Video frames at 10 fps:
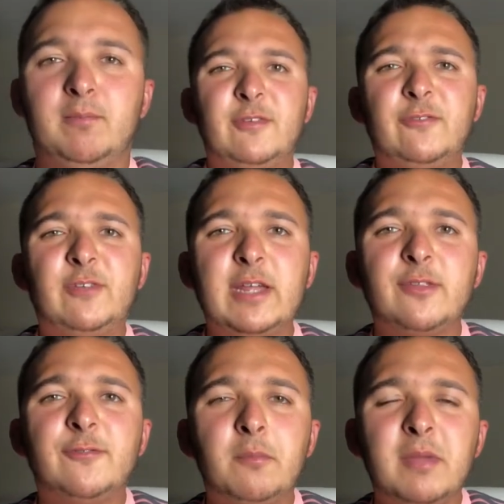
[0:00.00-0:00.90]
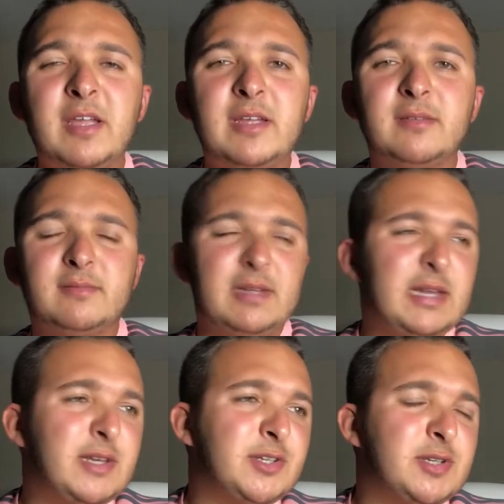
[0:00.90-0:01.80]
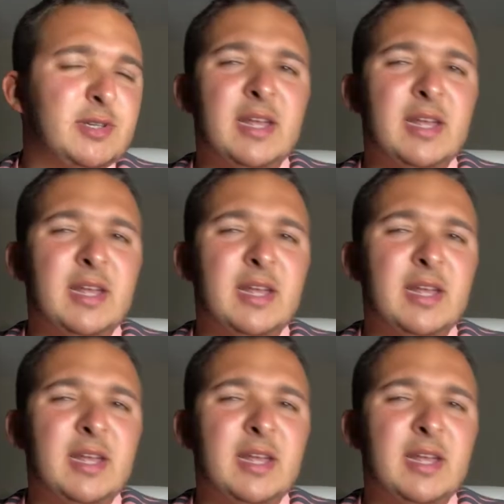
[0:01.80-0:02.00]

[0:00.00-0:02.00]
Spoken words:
15th for me is,